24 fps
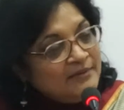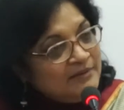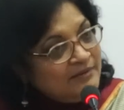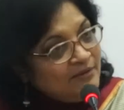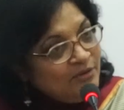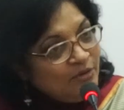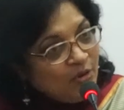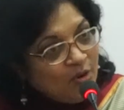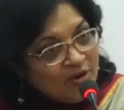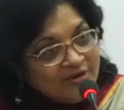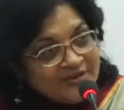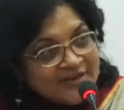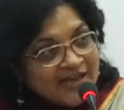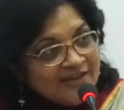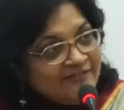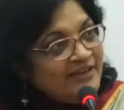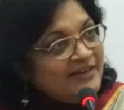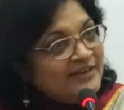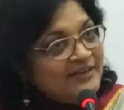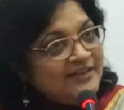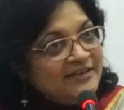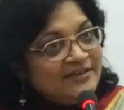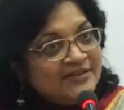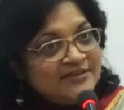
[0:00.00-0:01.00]
not
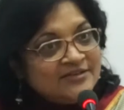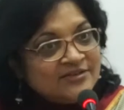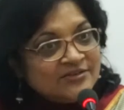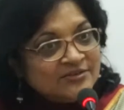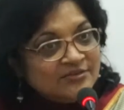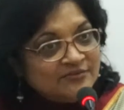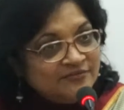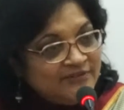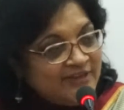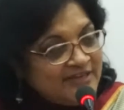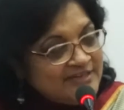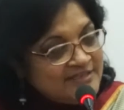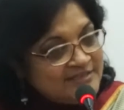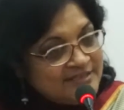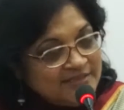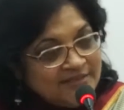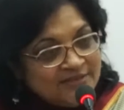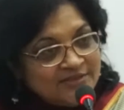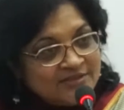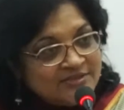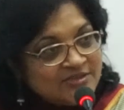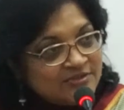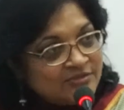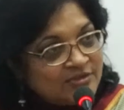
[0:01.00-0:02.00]
having faced any
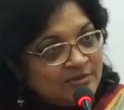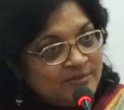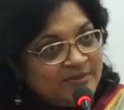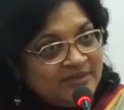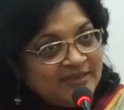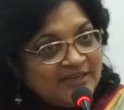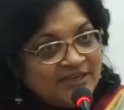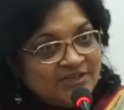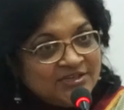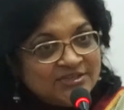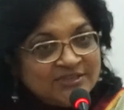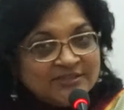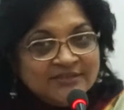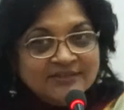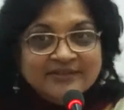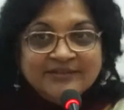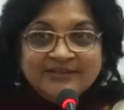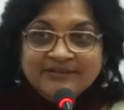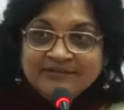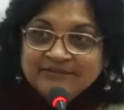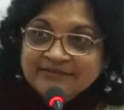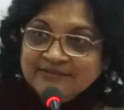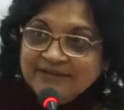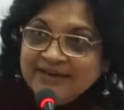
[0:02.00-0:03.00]

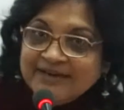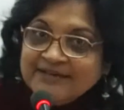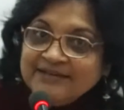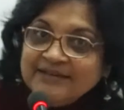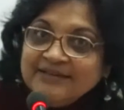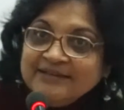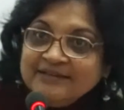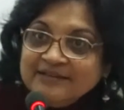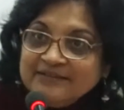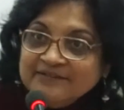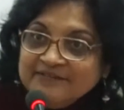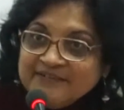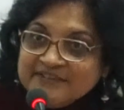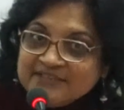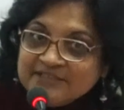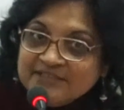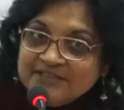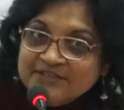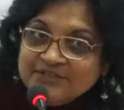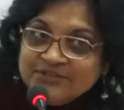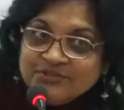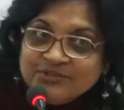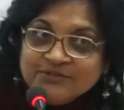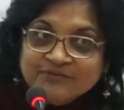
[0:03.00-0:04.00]
discrimination, getting the
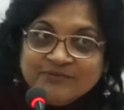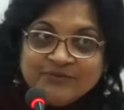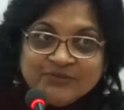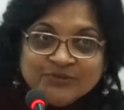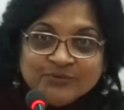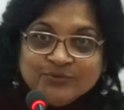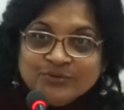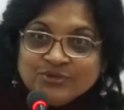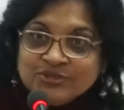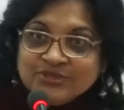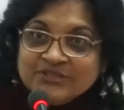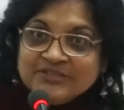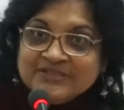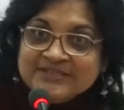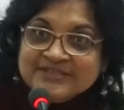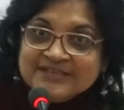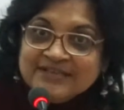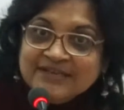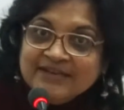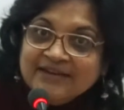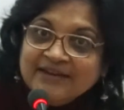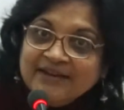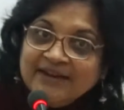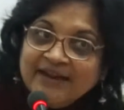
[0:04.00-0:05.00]
facility of tuitions
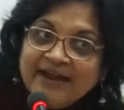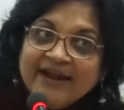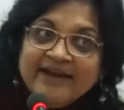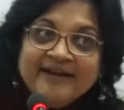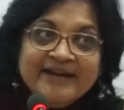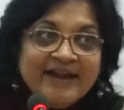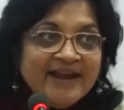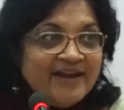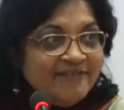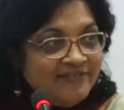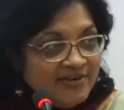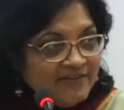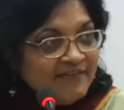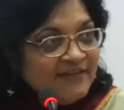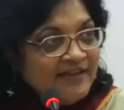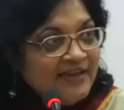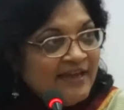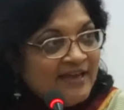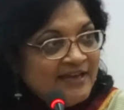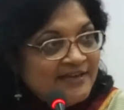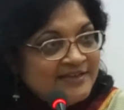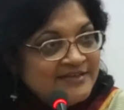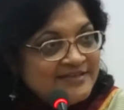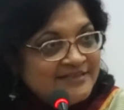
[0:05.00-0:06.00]
and everything
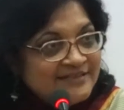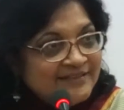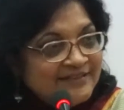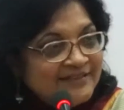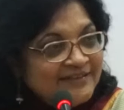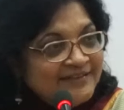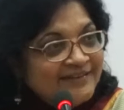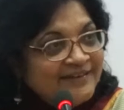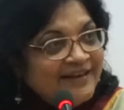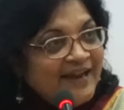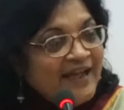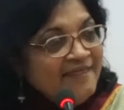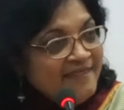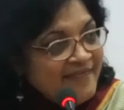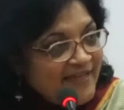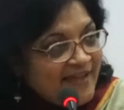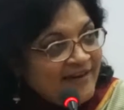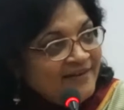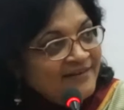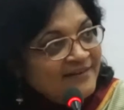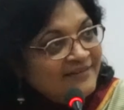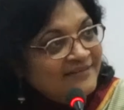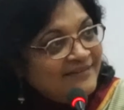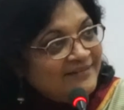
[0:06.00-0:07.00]
else, and
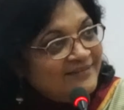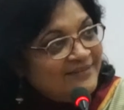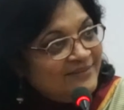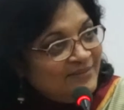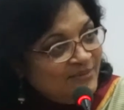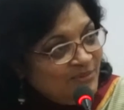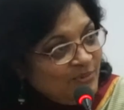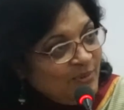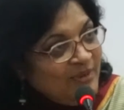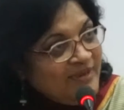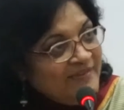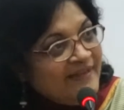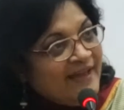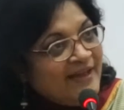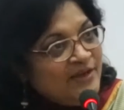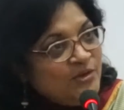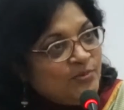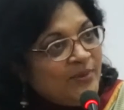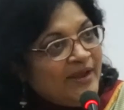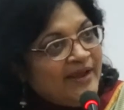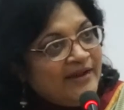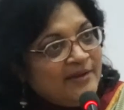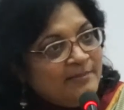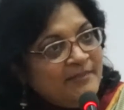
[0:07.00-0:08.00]
then doing
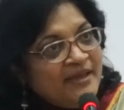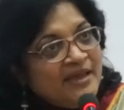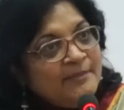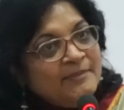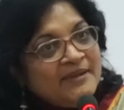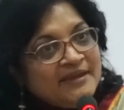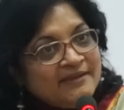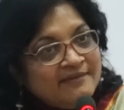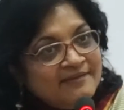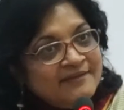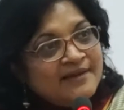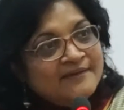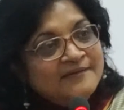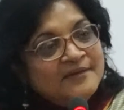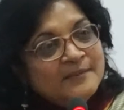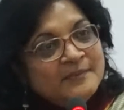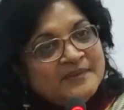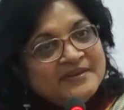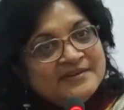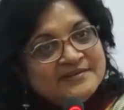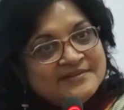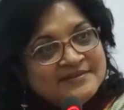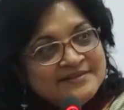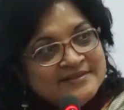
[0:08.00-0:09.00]
that well, maybe the other
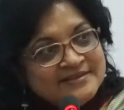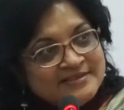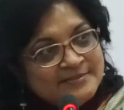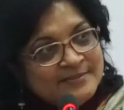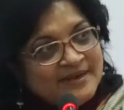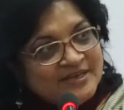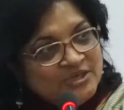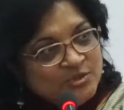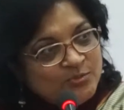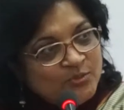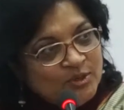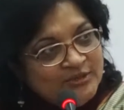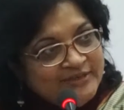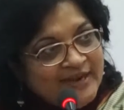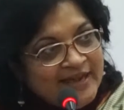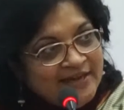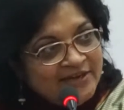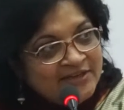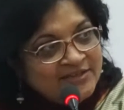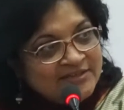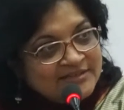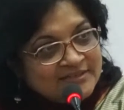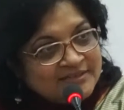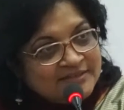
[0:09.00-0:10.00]
person is much more
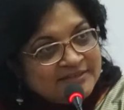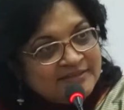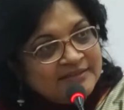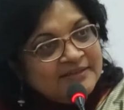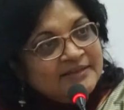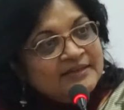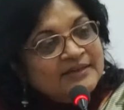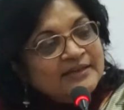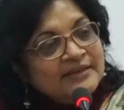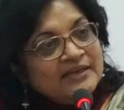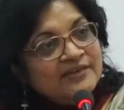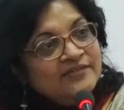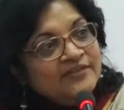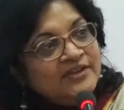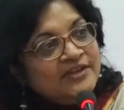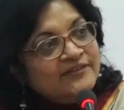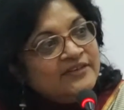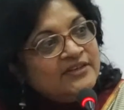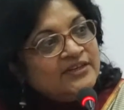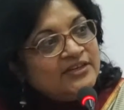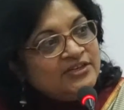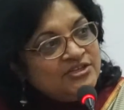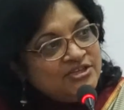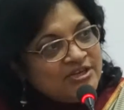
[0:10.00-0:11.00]
talented if
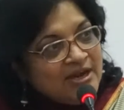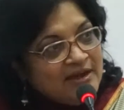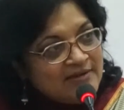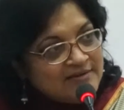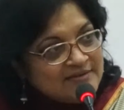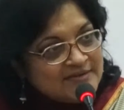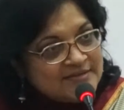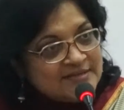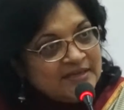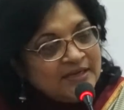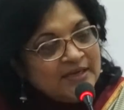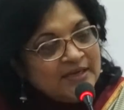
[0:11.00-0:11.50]
given a chance.